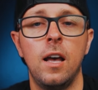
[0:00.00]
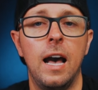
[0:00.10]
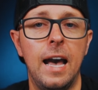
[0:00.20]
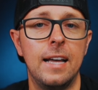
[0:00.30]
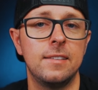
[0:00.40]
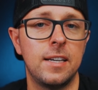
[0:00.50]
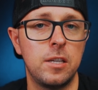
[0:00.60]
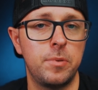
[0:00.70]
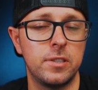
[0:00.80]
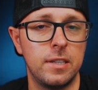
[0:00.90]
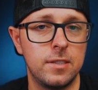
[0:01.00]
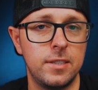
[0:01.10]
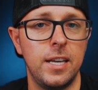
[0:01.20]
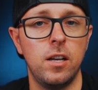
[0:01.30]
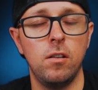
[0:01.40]
at 90%
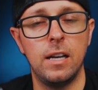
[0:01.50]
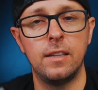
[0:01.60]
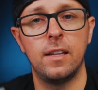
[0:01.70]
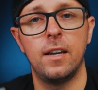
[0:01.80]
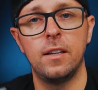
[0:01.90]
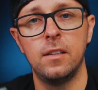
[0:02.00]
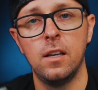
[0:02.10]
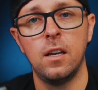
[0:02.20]
sale, and then